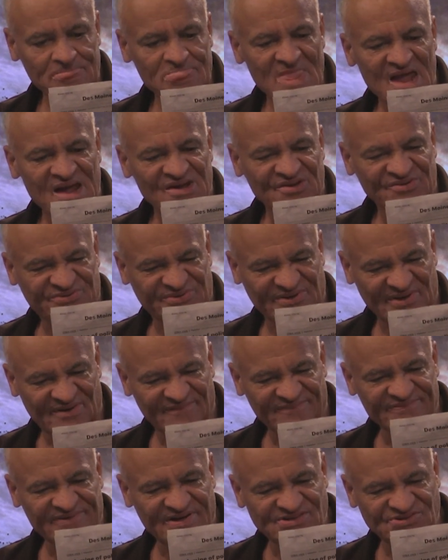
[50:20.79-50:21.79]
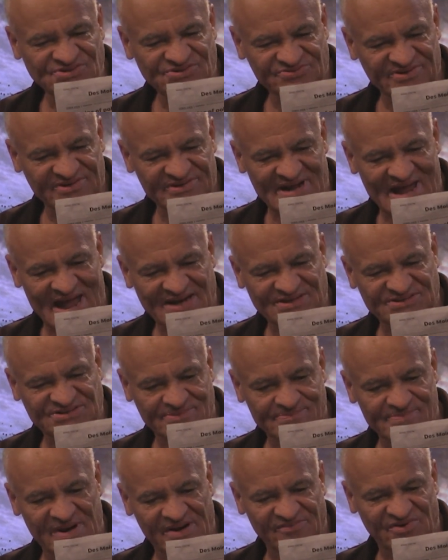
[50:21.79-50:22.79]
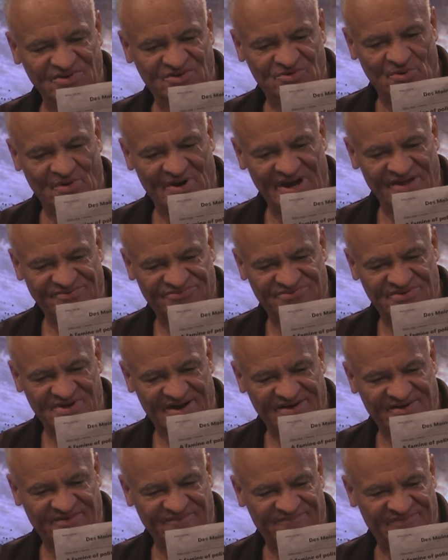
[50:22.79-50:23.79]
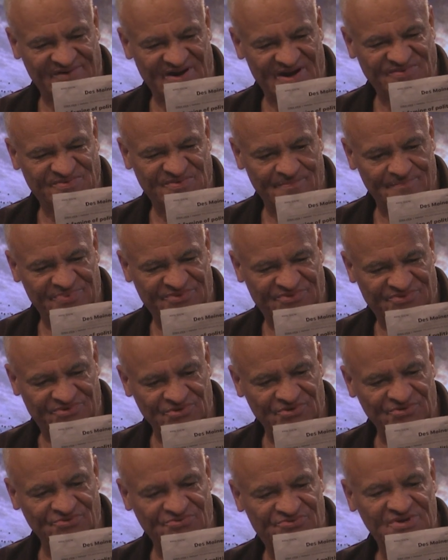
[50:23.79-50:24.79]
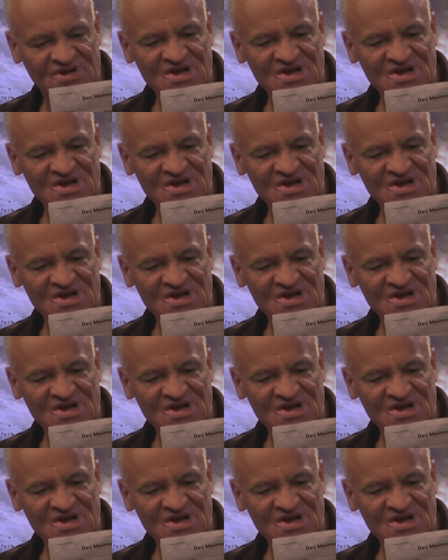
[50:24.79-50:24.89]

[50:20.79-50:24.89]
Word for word: Self interest action may require sacrifice and produce